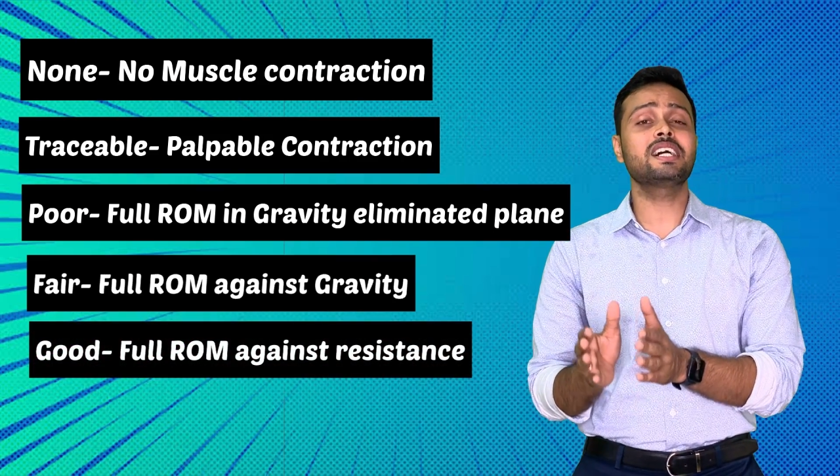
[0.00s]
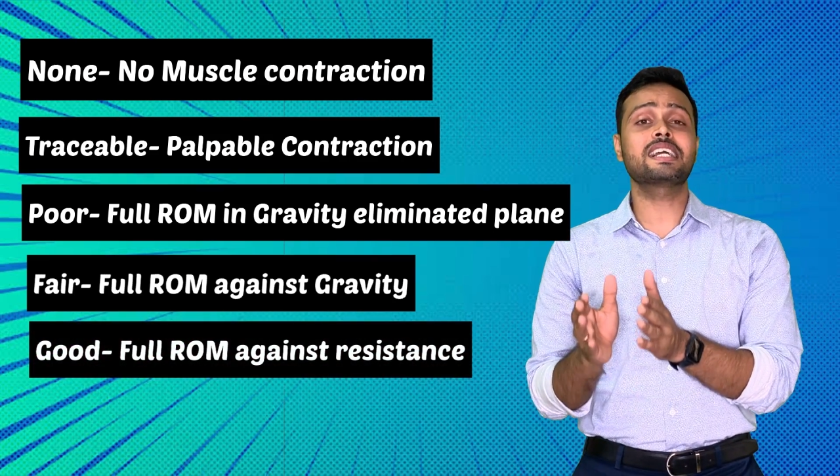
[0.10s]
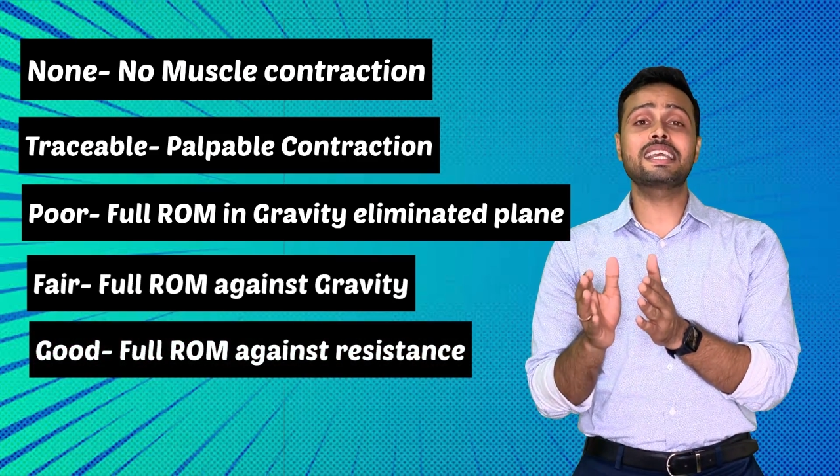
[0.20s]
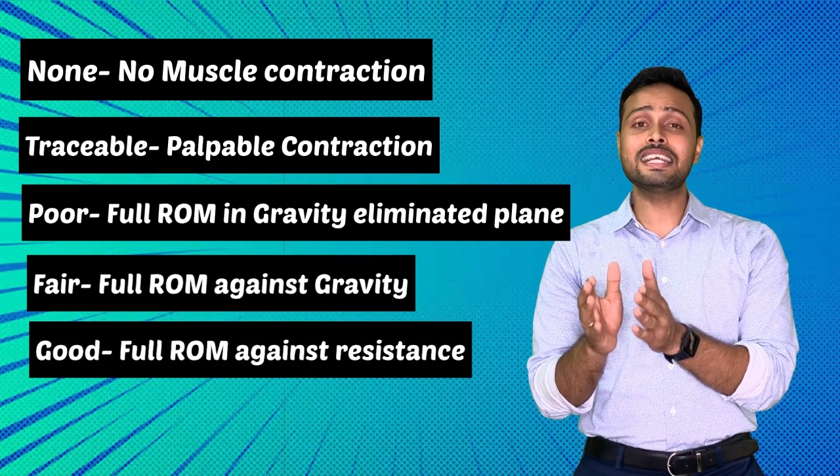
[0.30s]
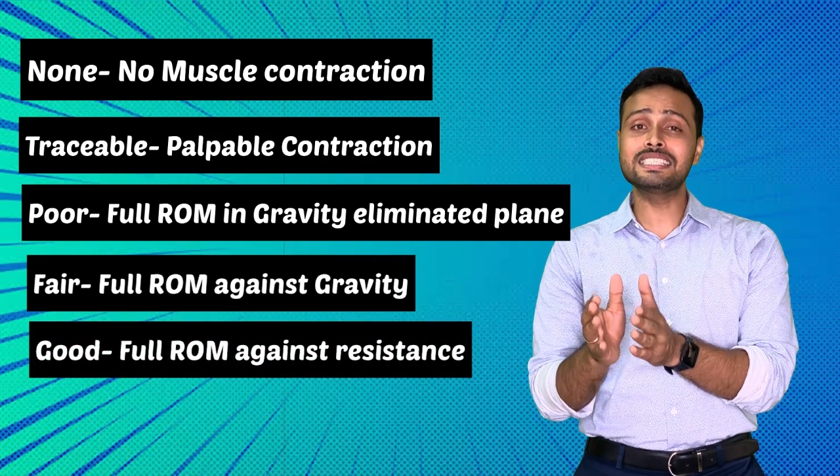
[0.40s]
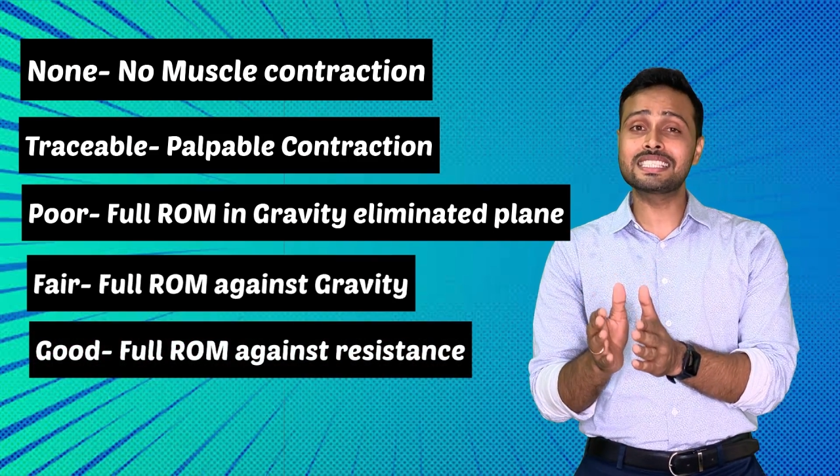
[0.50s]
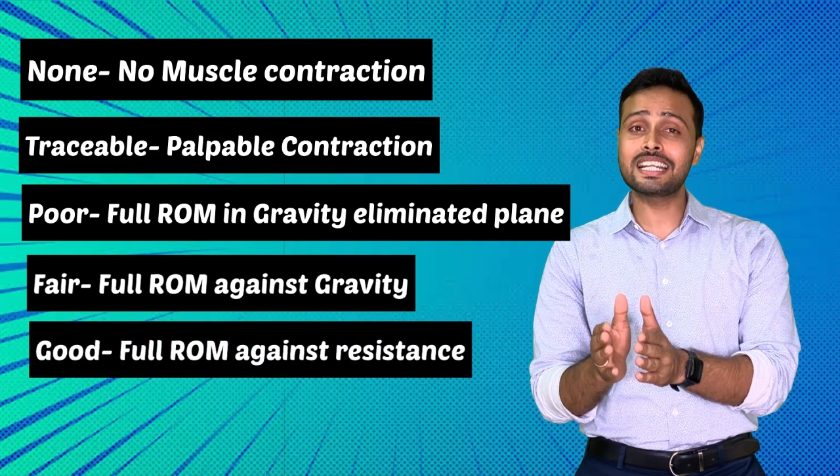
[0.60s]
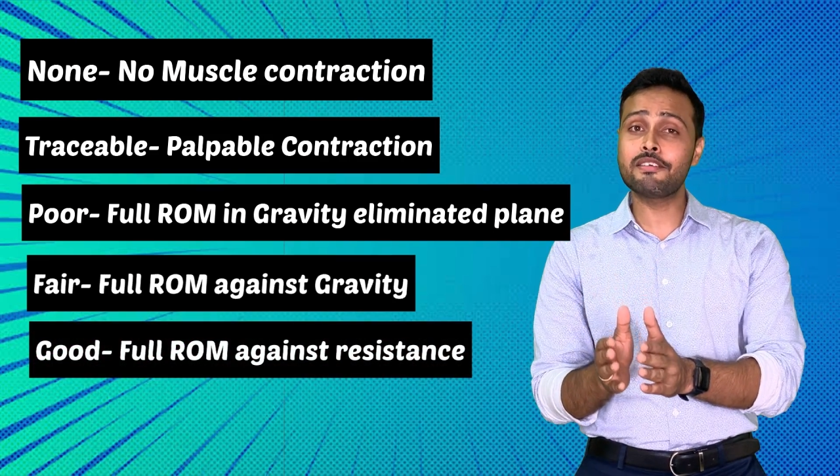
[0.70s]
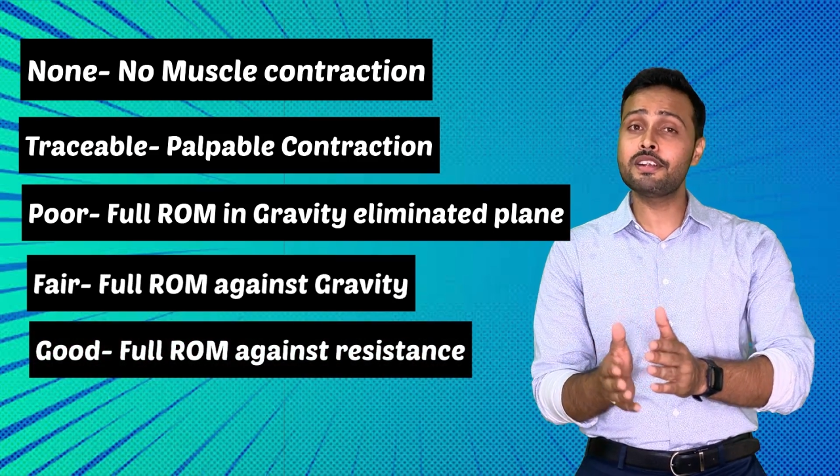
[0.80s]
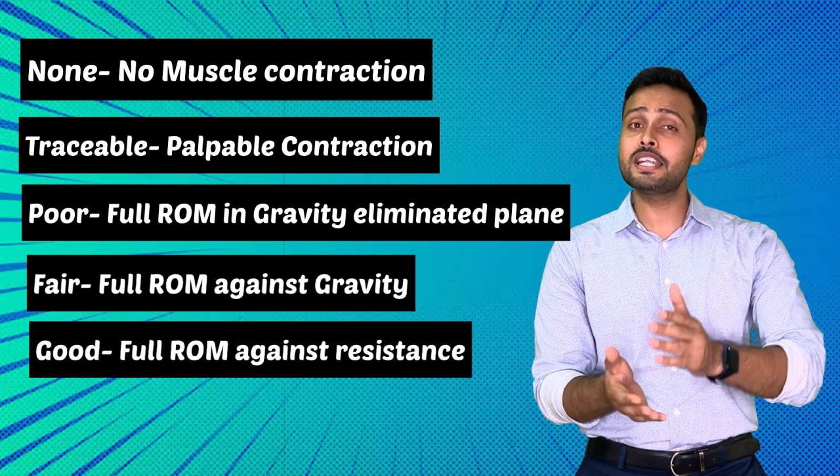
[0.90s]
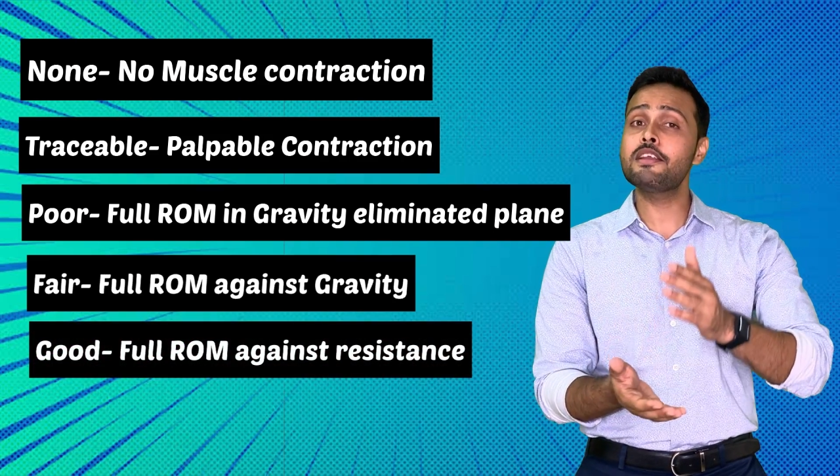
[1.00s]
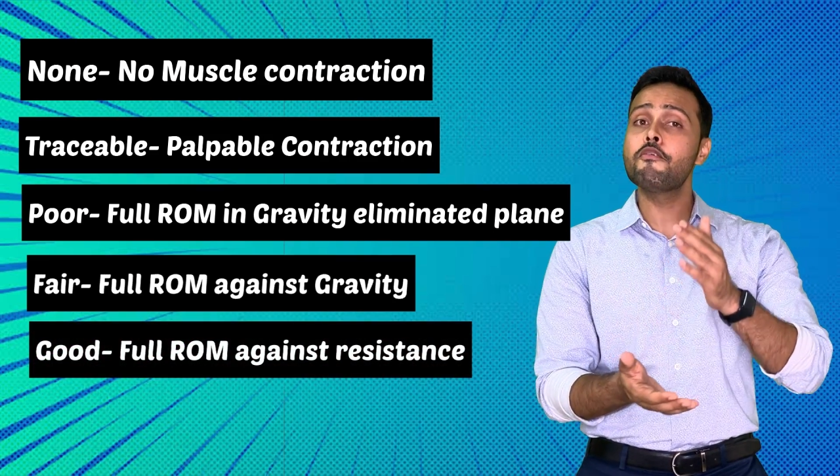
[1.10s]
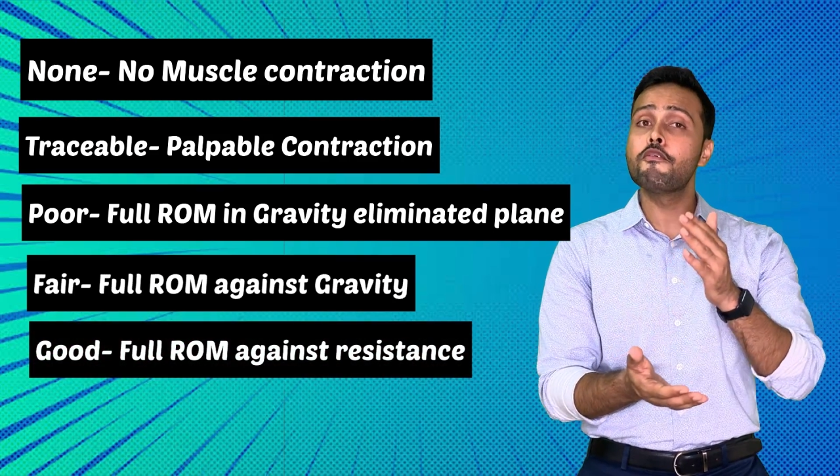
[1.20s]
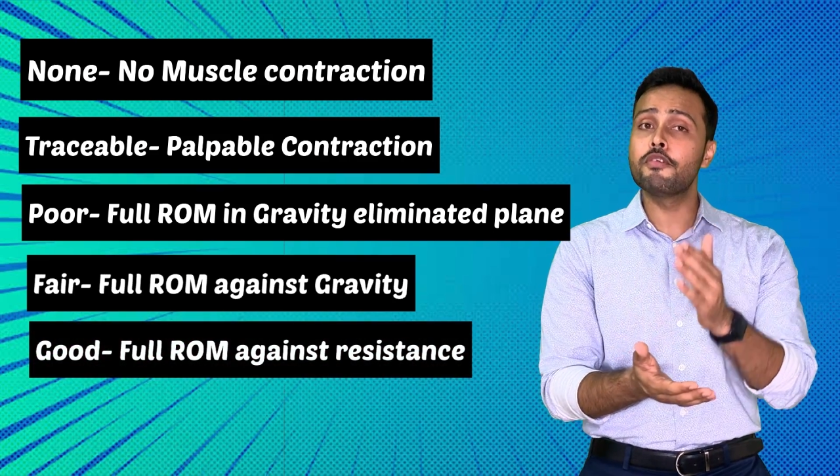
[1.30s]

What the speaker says: against gravity